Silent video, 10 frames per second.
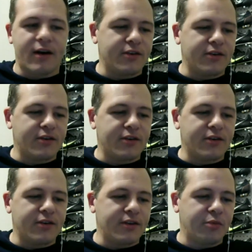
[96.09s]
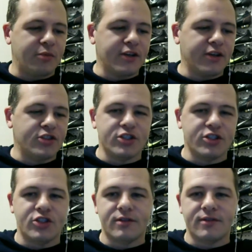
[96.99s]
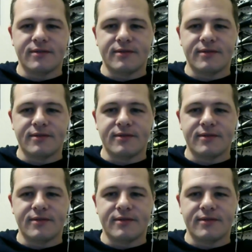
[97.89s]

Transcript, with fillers: You're a pretty good judge.